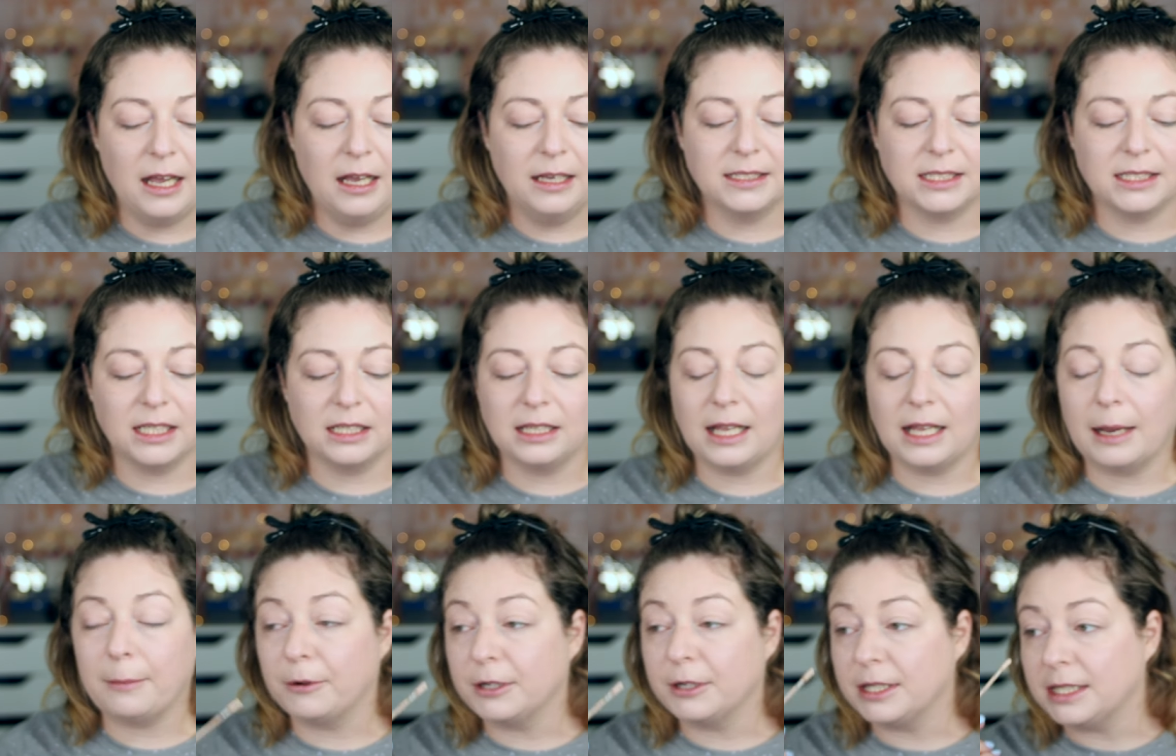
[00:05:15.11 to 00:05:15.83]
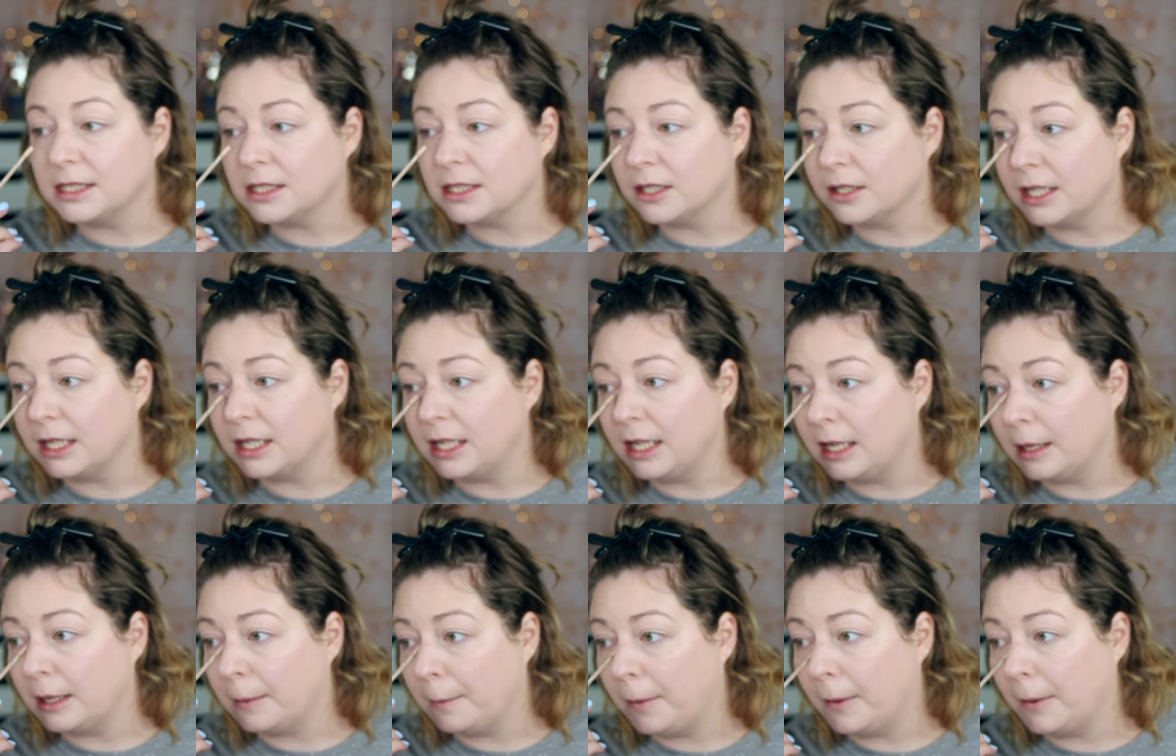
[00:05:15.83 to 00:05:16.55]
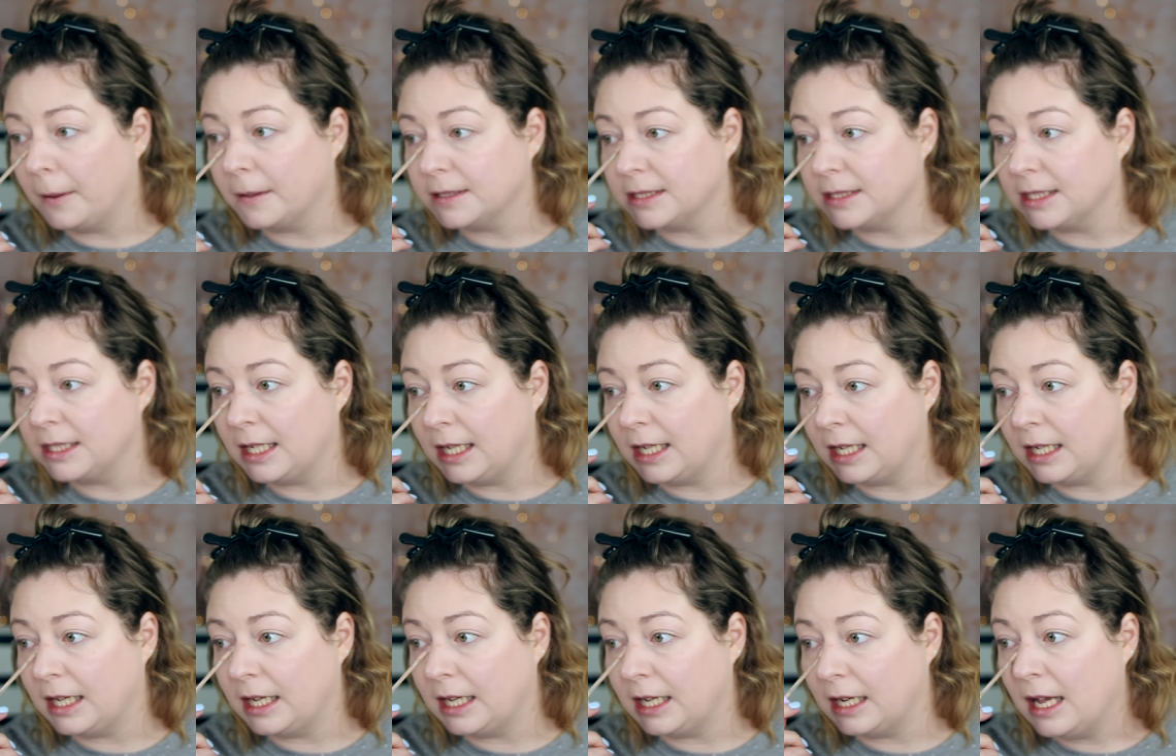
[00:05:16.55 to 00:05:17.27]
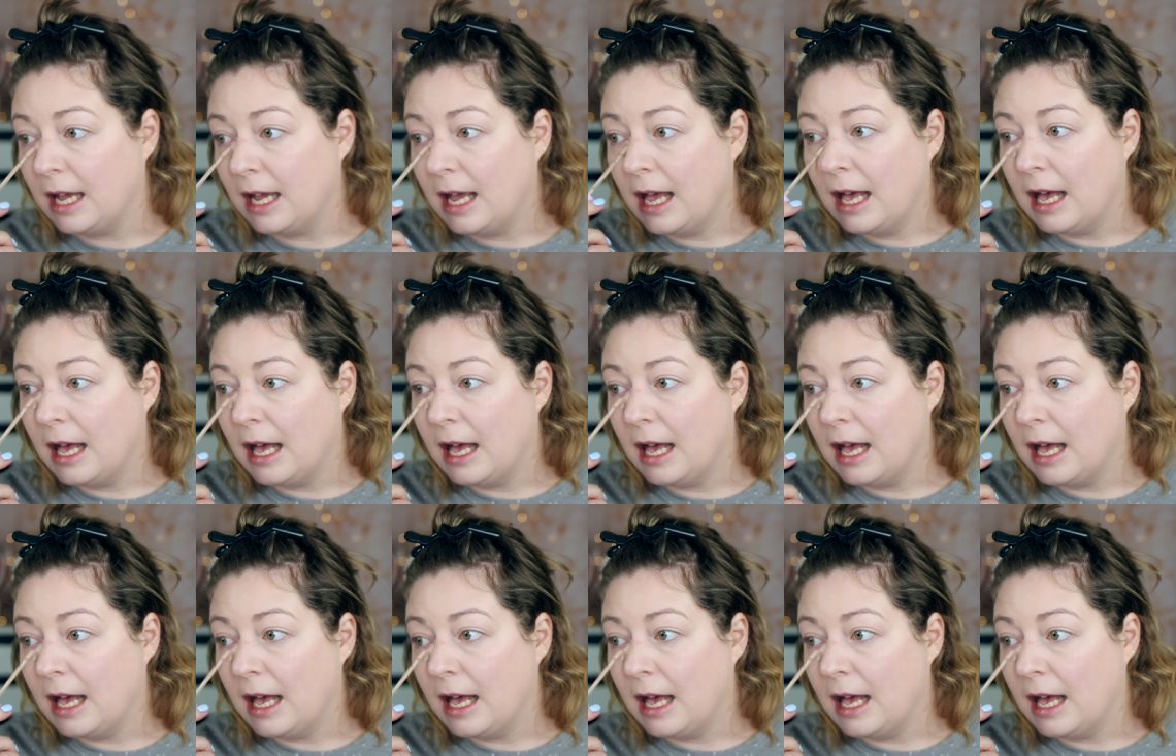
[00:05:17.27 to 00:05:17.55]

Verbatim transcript: celebrities are getting impersonated.